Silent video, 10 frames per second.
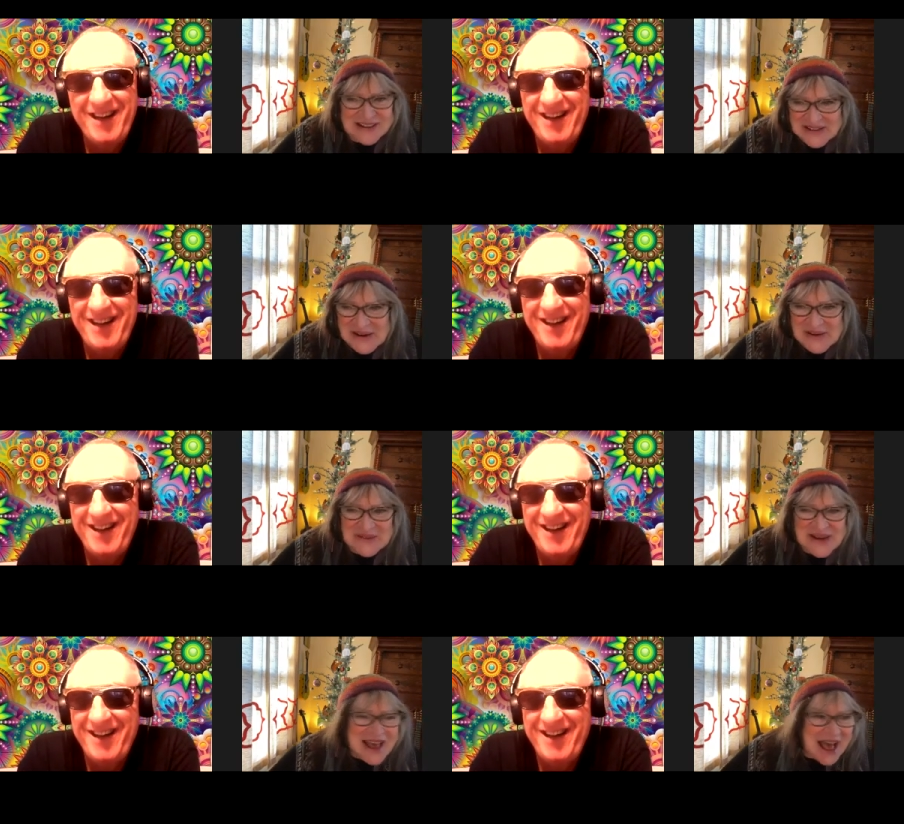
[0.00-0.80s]

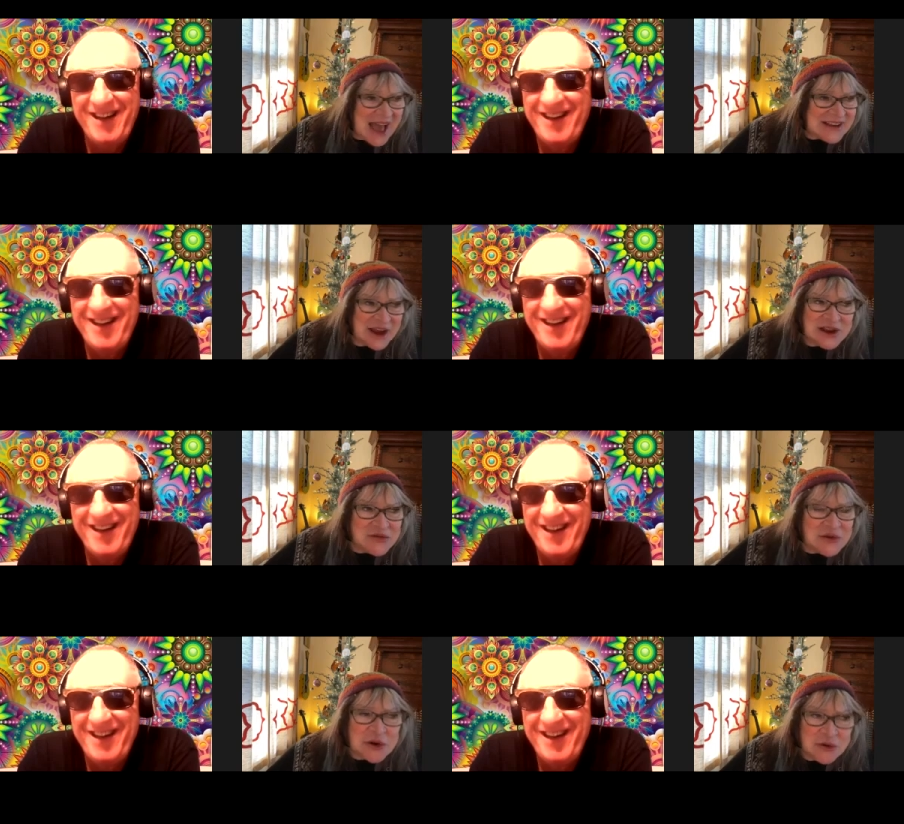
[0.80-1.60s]
Speaker 1: no, I kind
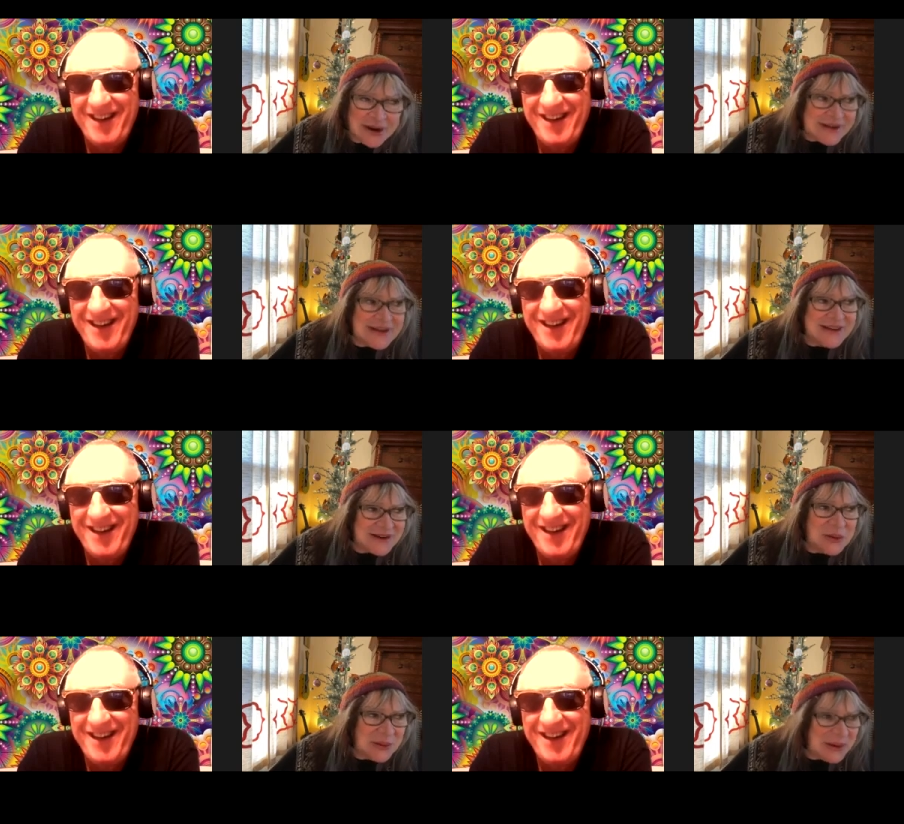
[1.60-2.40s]
of regret it
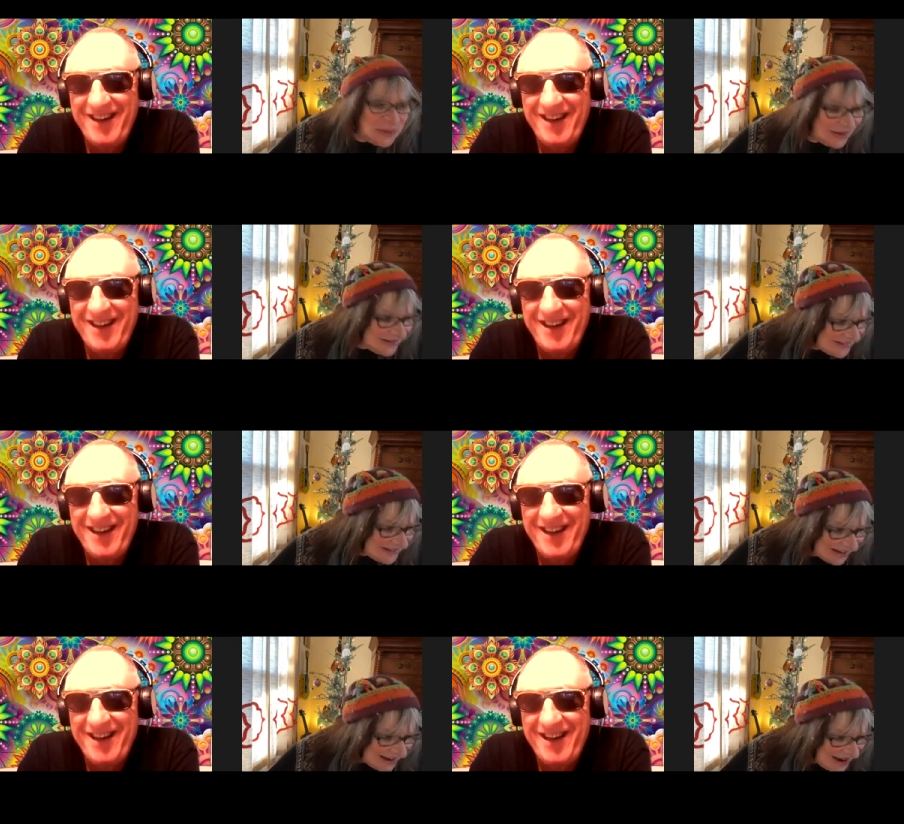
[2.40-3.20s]
in a way
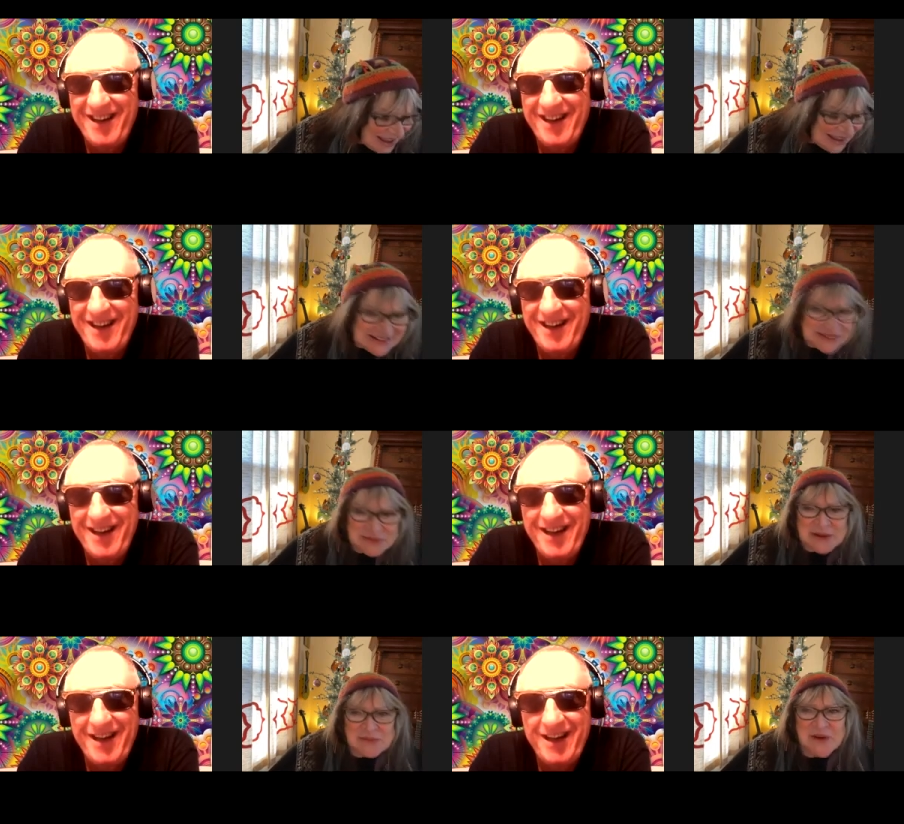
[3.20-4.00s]
because it's a
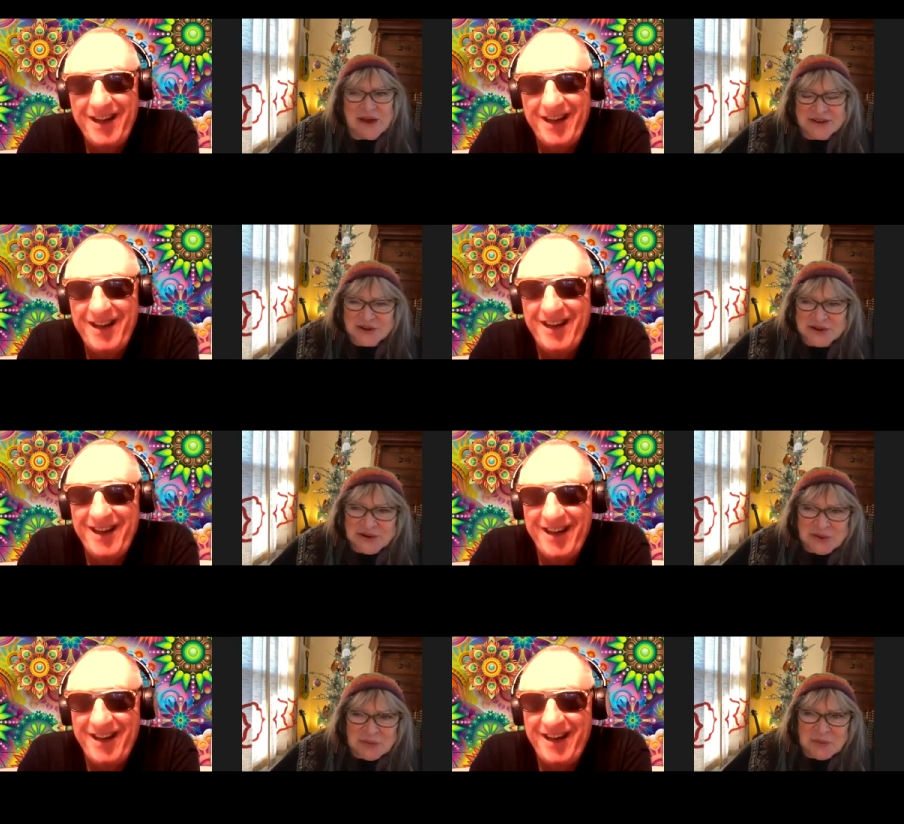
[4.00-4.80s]
bit much,
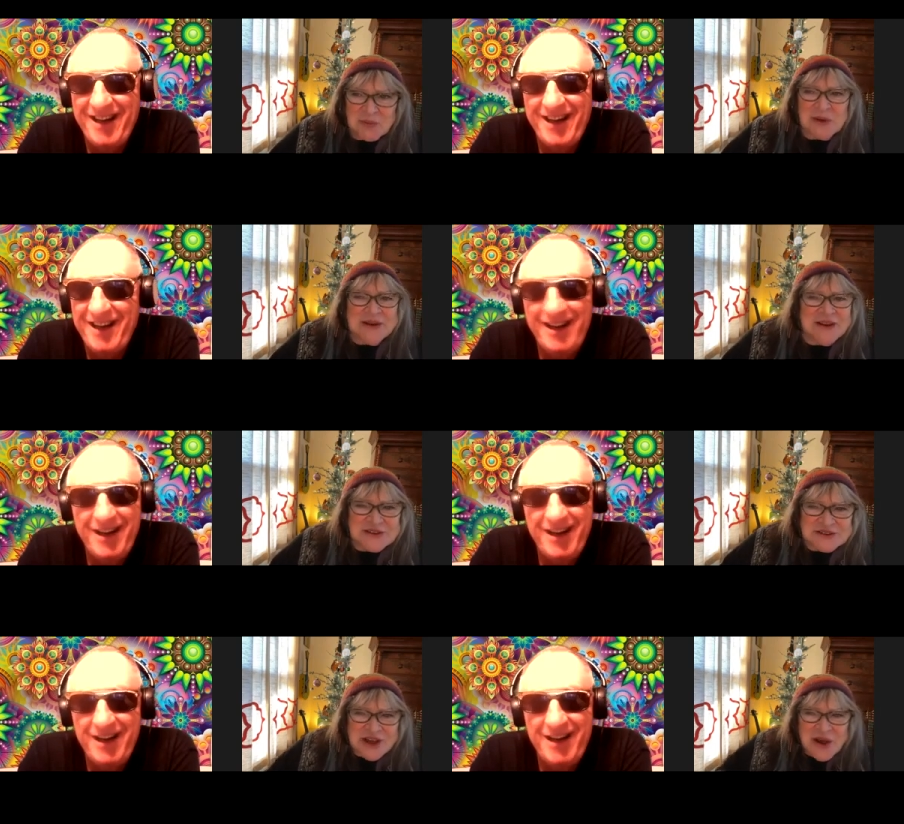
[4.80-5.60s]
you know,
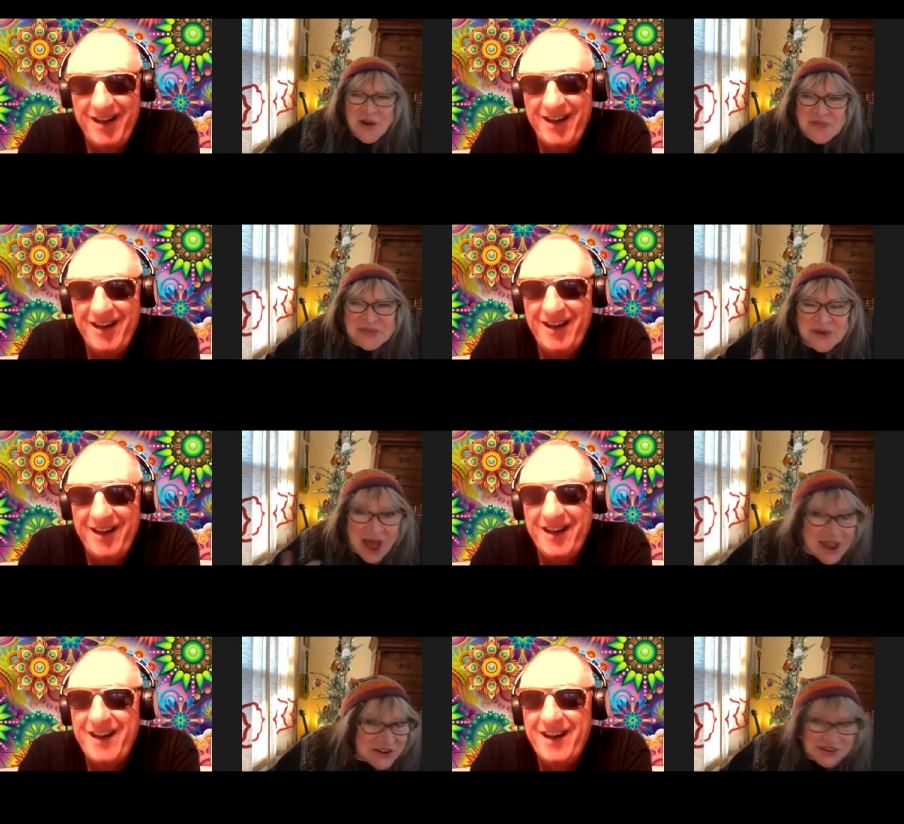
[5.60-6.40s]
because
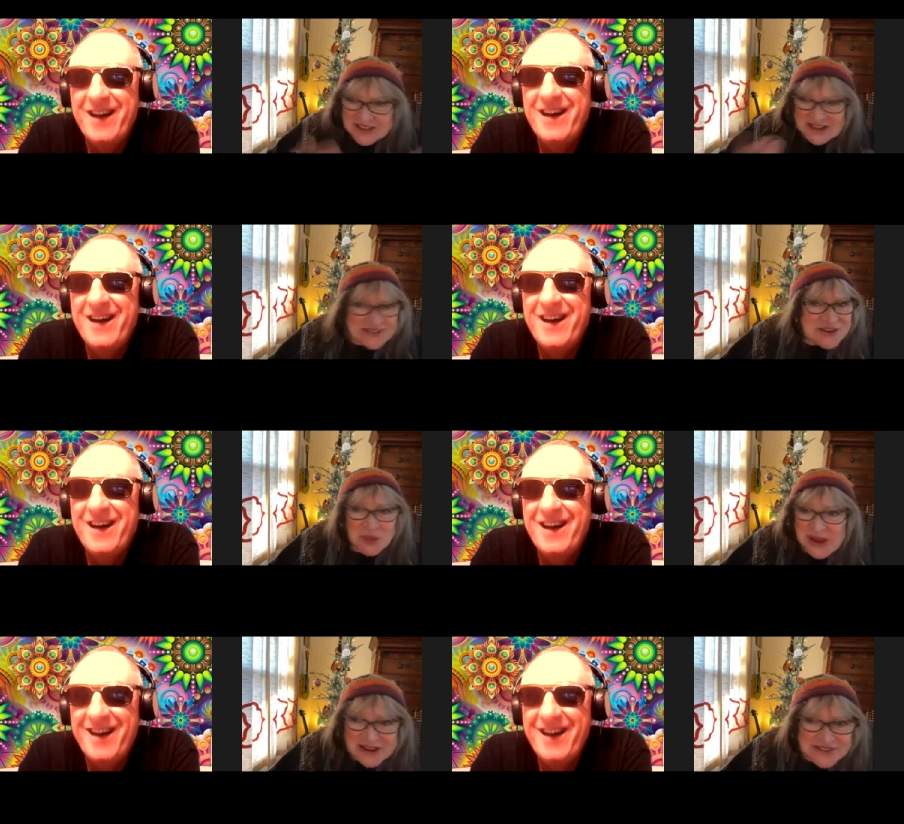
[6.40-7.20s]
I just that's
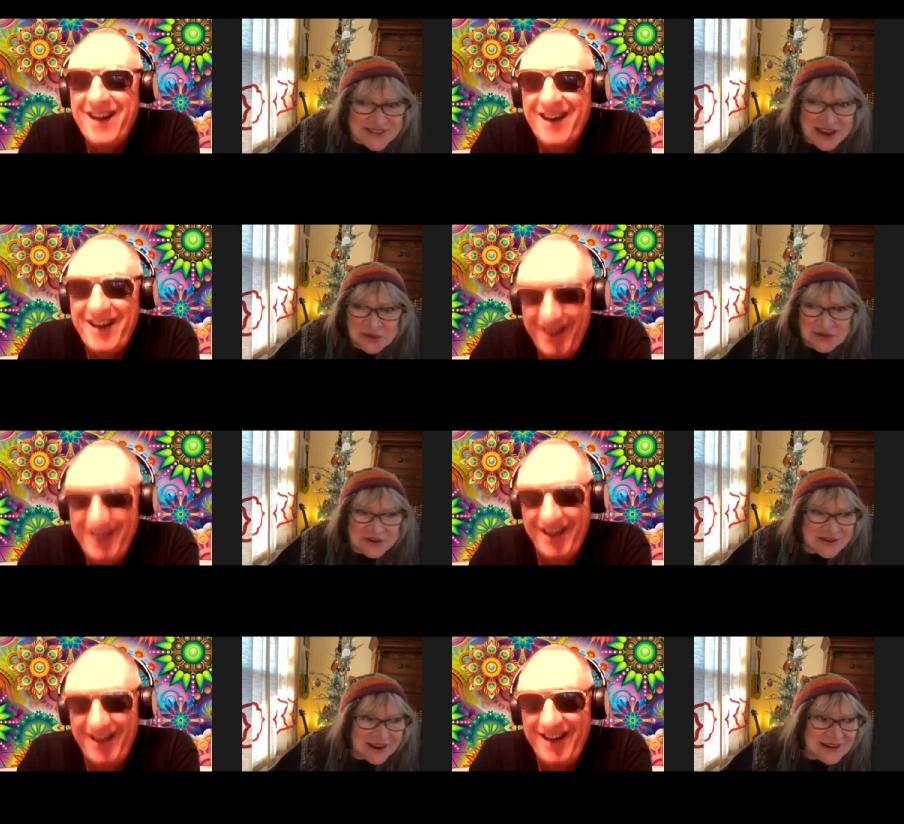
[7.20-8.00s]
the way I sounded.